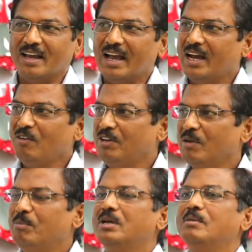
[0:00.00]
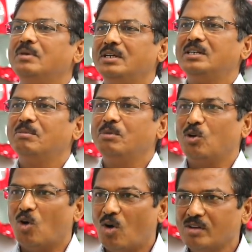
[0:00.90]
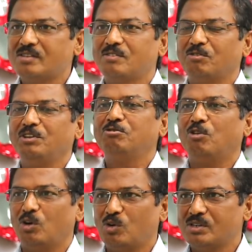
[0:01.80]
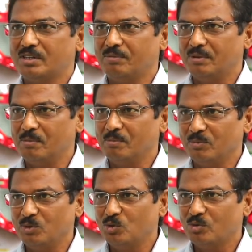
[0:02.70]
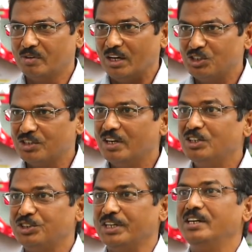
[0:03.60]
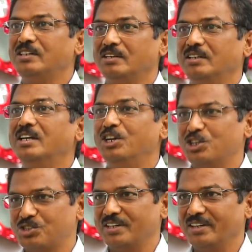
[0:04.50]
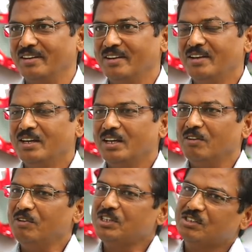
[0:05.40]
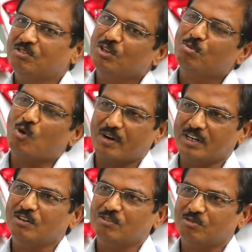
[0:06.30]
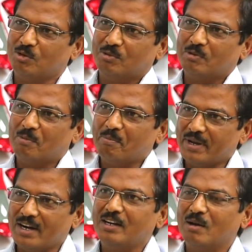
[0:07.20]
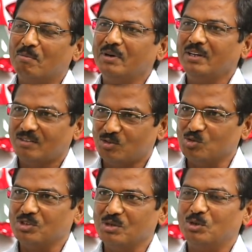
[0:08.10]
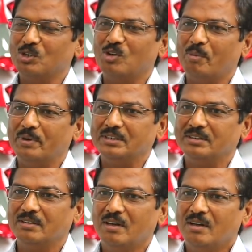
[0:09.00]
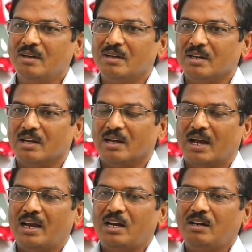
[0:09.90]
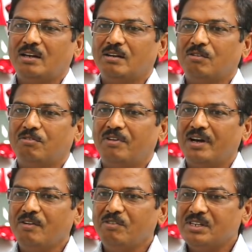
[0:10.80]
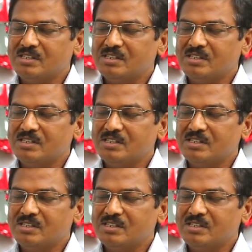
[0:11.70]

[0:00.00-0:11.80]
and we have become leader because we followed certain cultural change in the industry, which we brought in from our parent company, Suzuki Motor Corporation. And when we